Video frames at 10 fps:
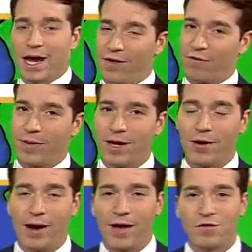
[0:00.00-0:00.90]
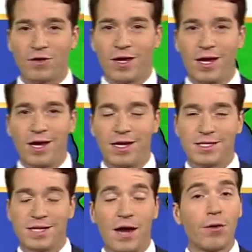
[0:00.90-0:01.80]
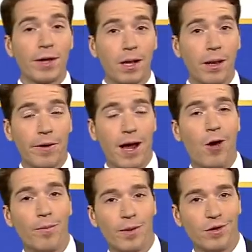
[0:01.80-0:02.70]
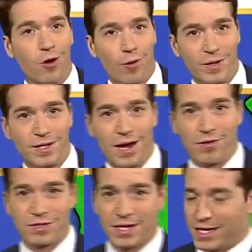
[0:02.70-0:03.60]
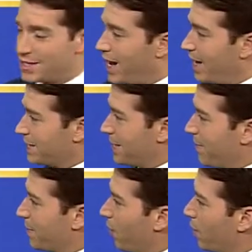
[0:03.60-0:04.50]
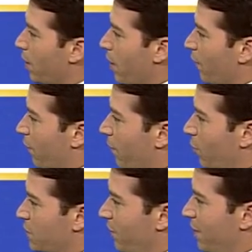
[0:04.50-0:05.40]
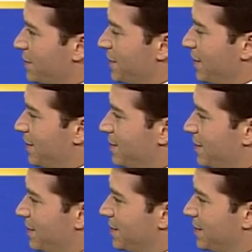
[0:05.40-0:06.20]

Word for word: And from here, everything is not only clearing out, but calming down. Today's highs topped out for most of us into the